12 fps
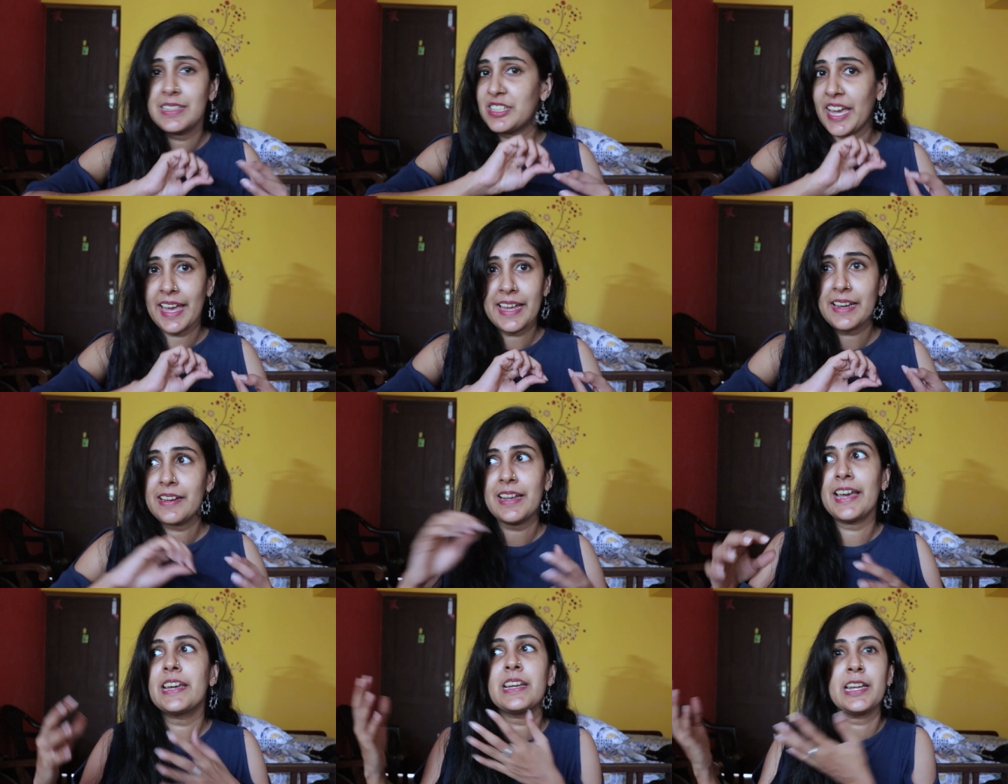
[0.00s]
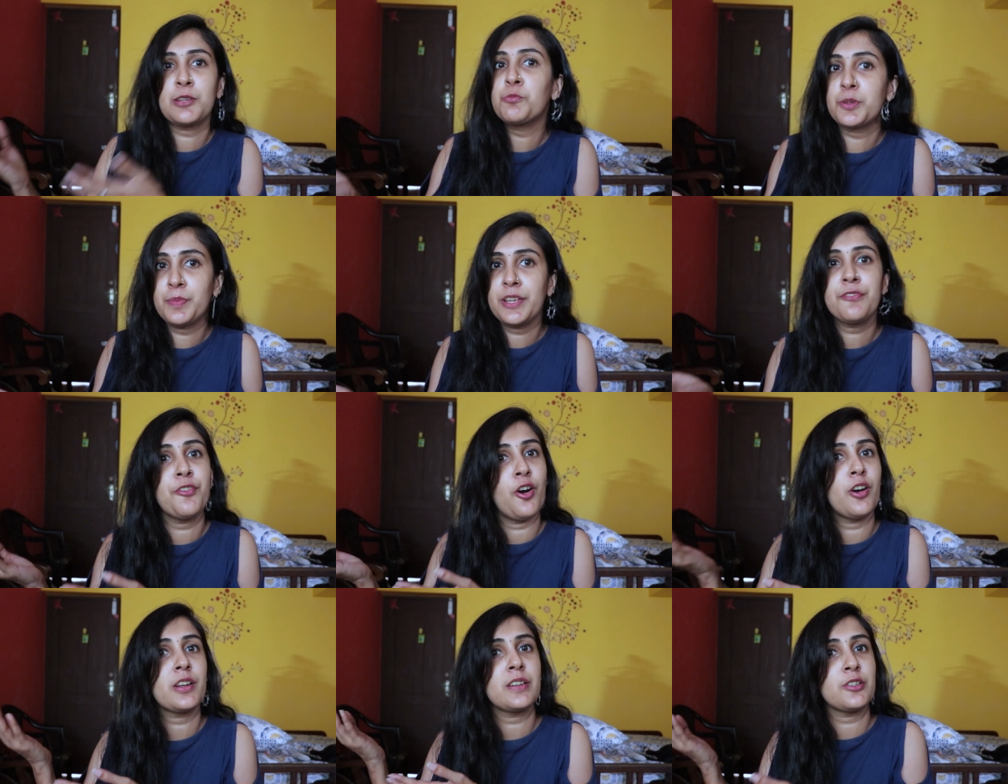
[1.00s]
tear like it would be
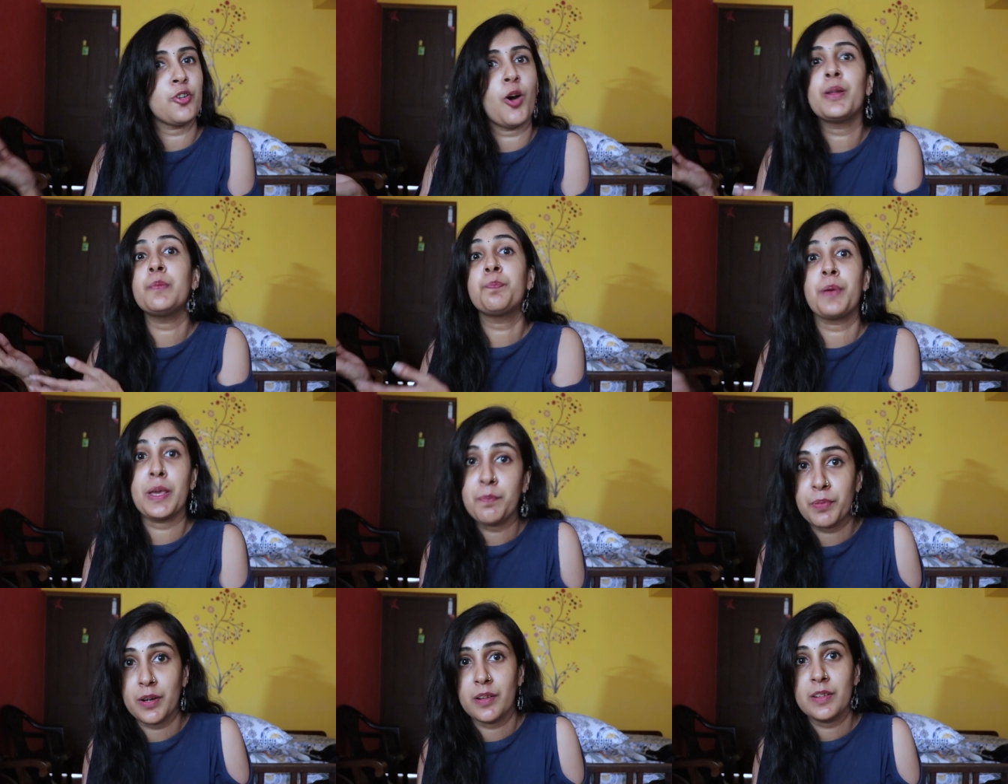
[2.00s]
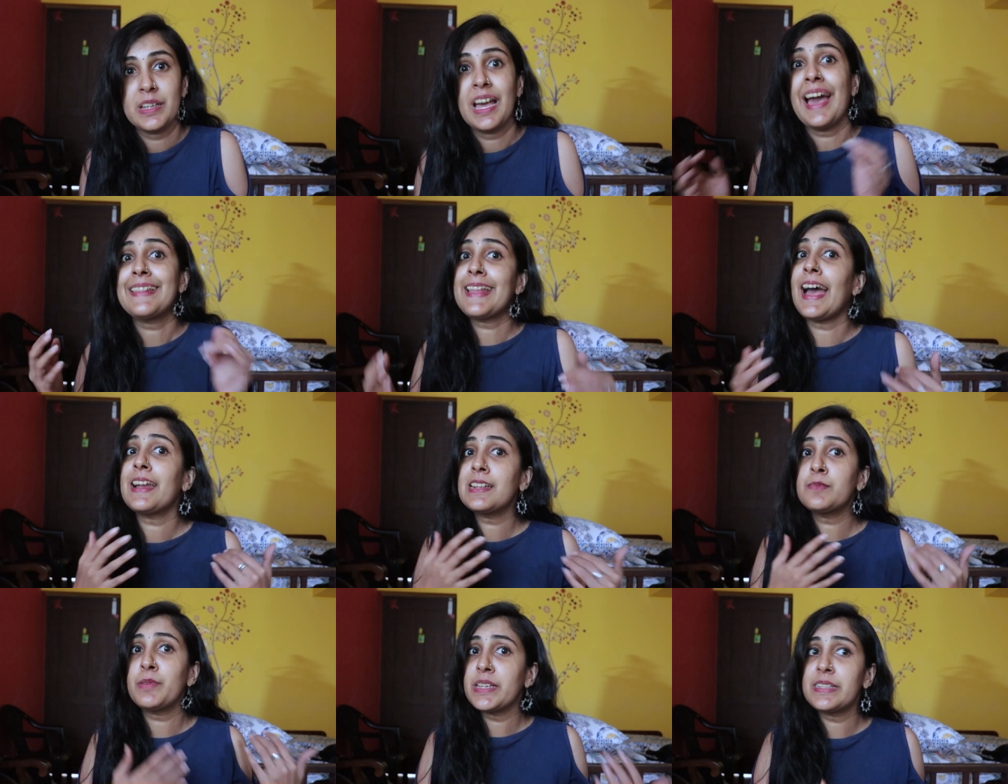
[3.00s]
for normal paper. And that
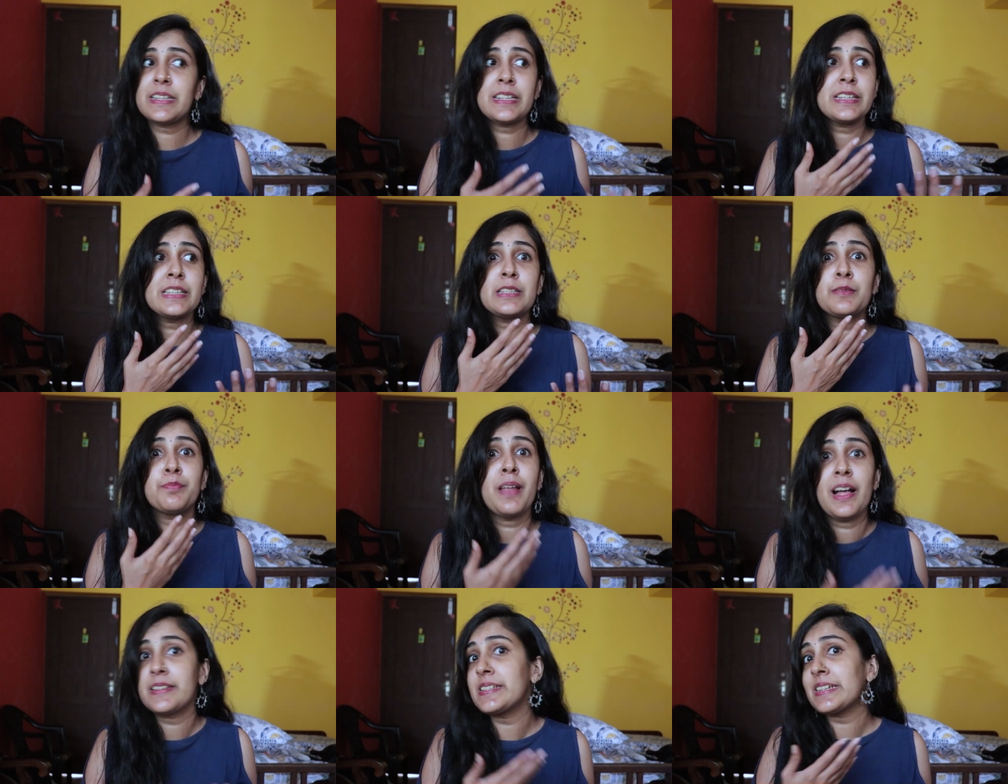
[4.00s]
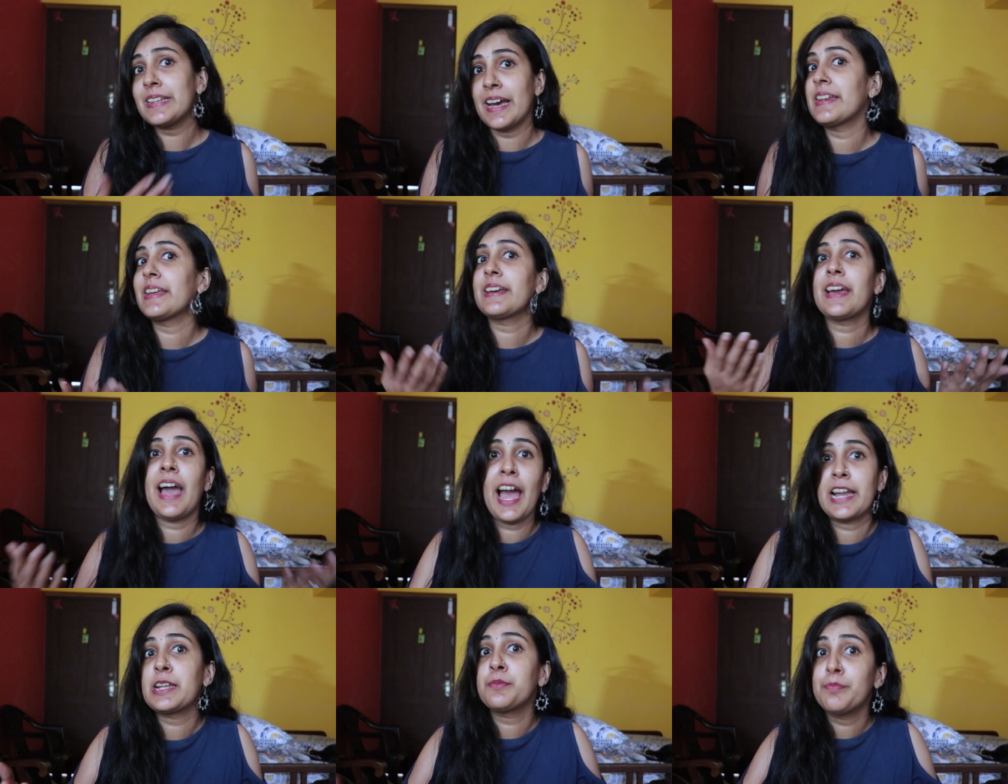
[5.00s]
is basically the plastic lining
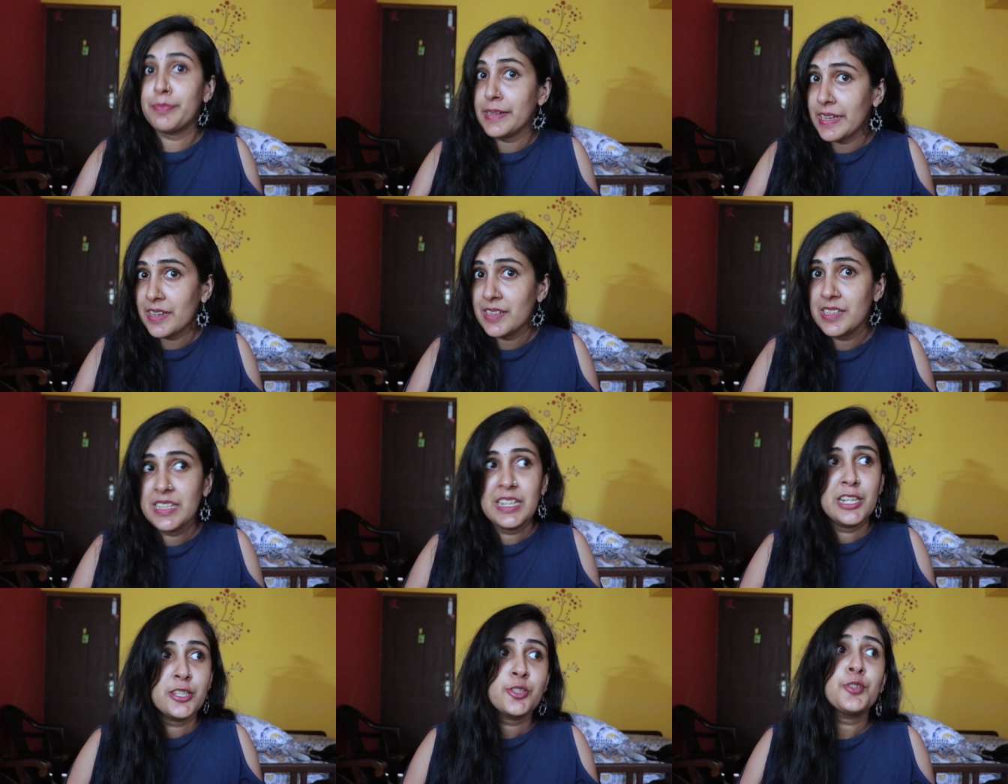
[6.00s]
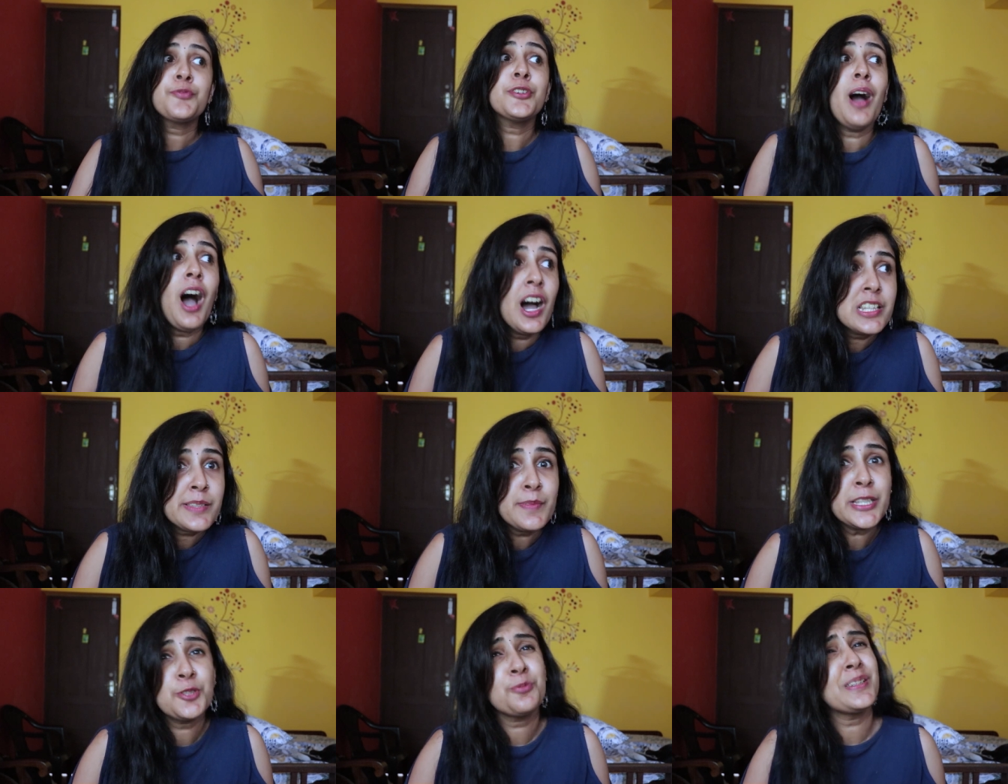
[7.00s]
at play. So if you ask
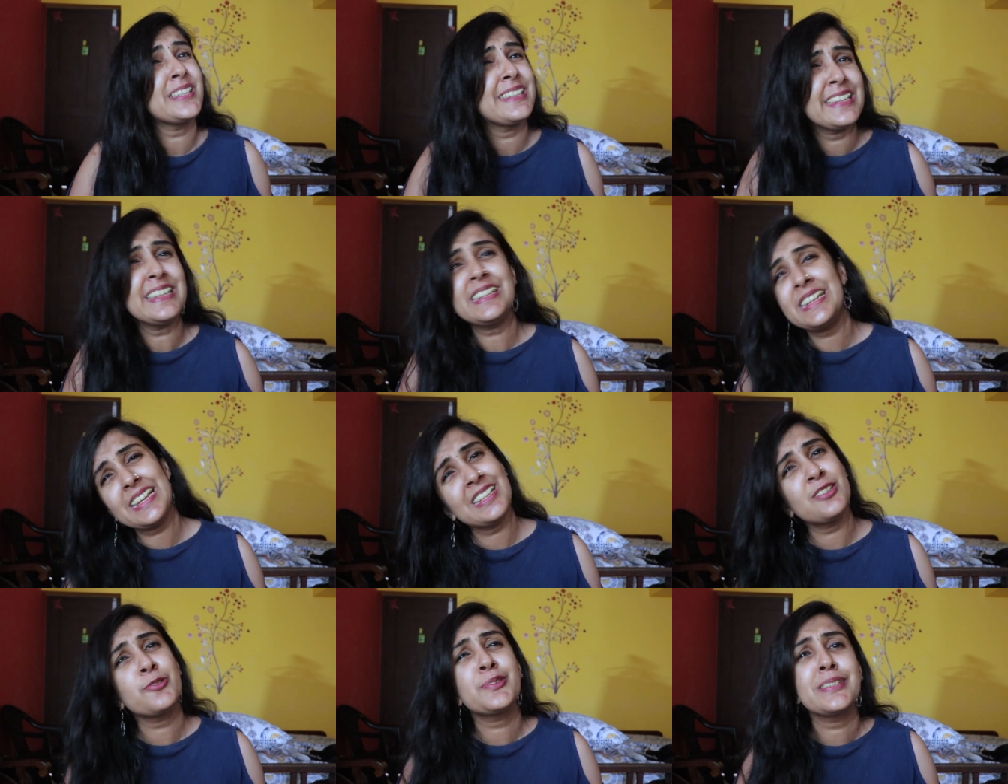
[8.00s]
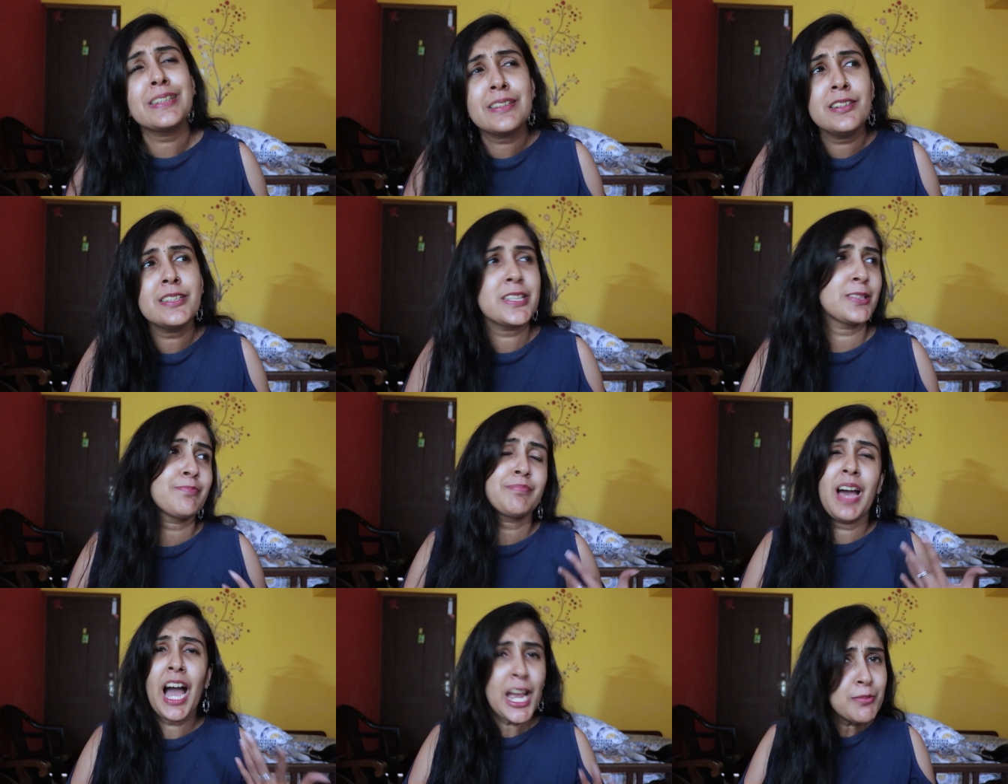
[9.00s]
me, do we really need those stickers?
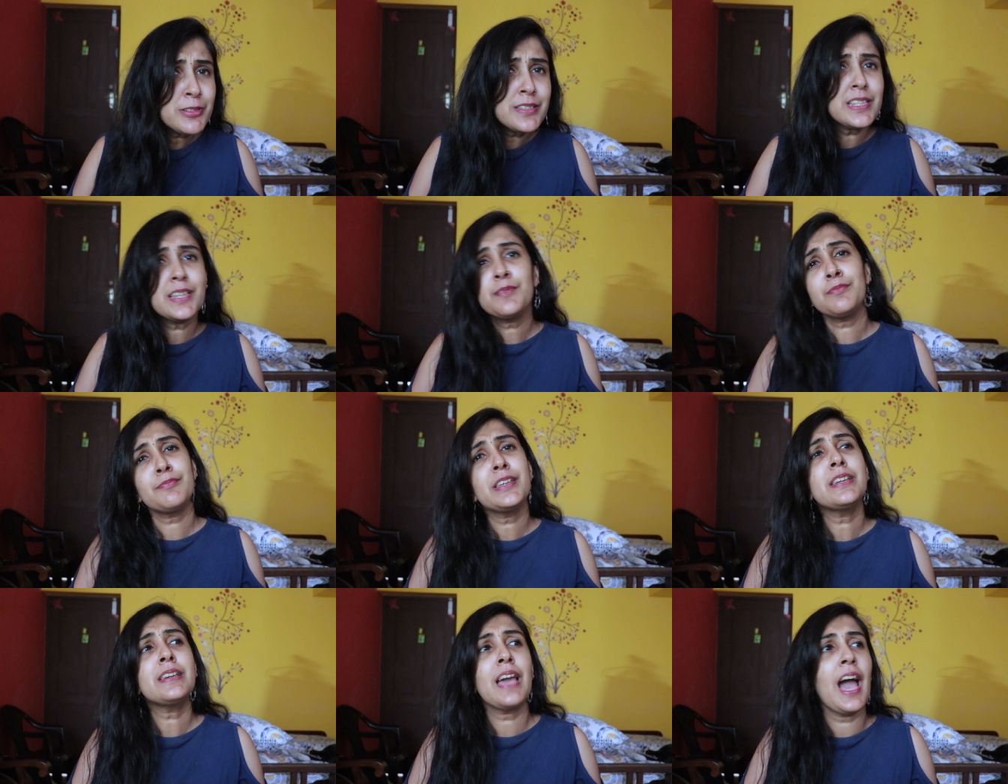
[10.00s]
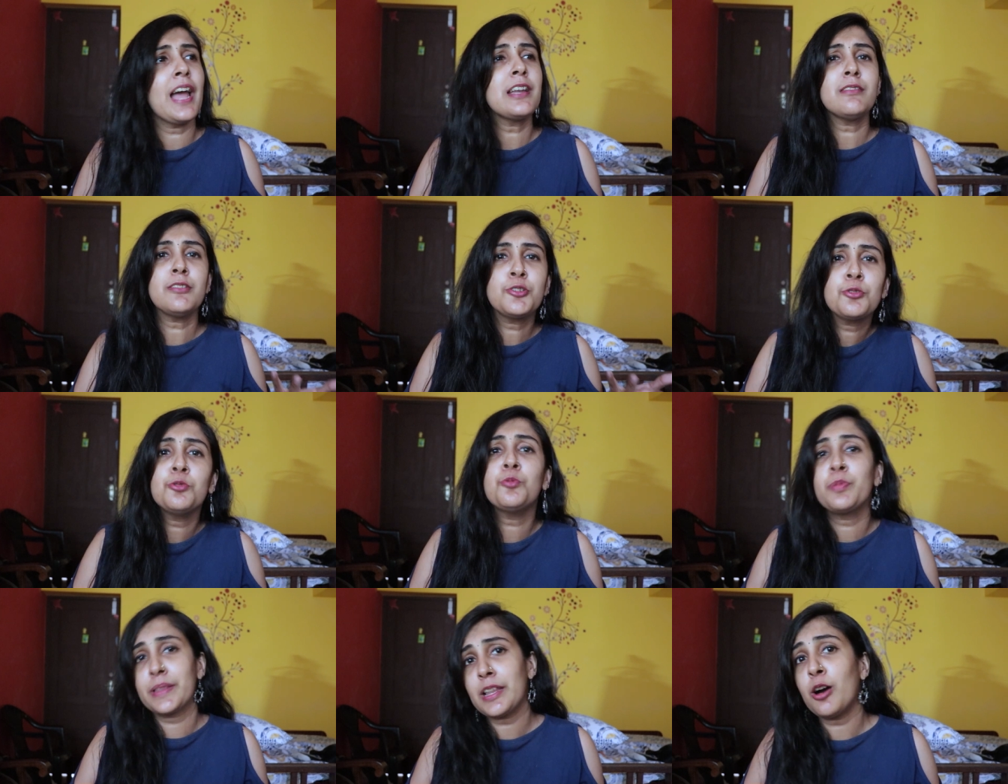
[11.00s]
I would say we can do
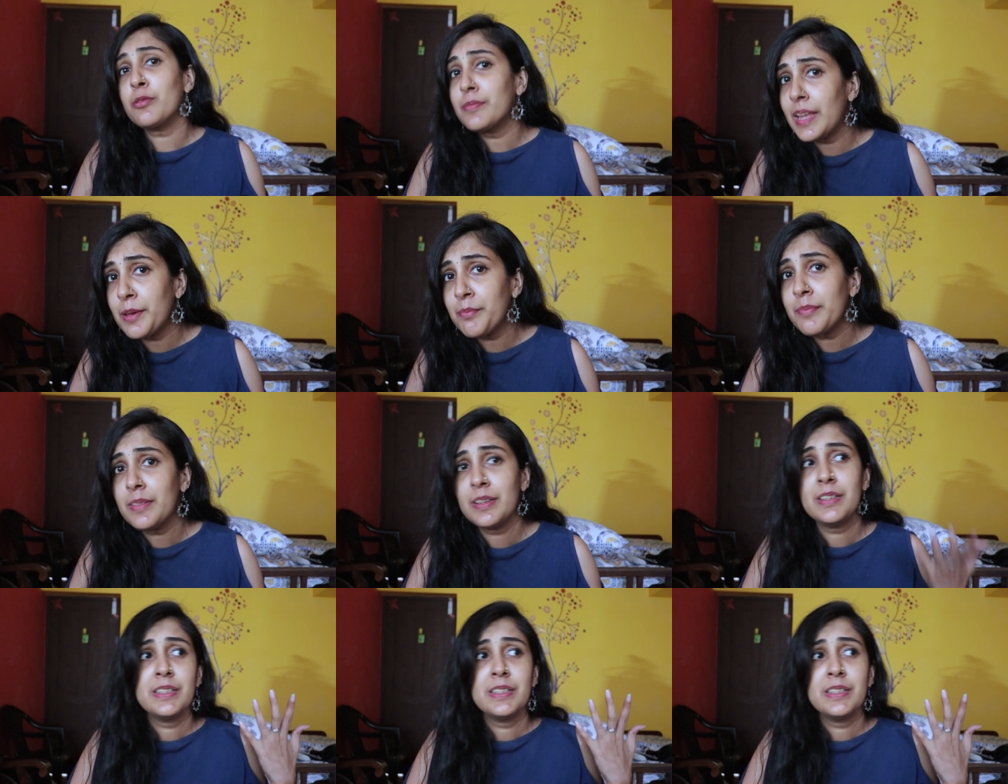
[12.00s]
without them